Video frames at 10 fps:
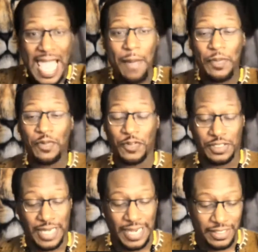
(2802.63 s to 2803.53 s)
happy for
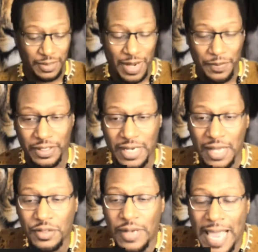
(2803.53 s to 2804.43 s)
change. Everybody putting
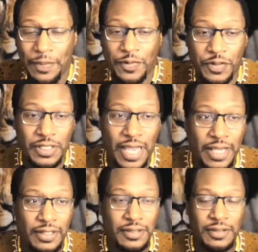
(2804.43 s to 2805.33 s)
down so happy for
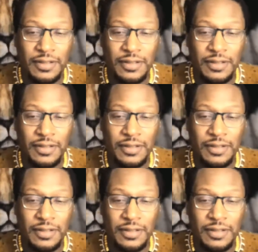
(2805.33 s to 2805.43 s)
change.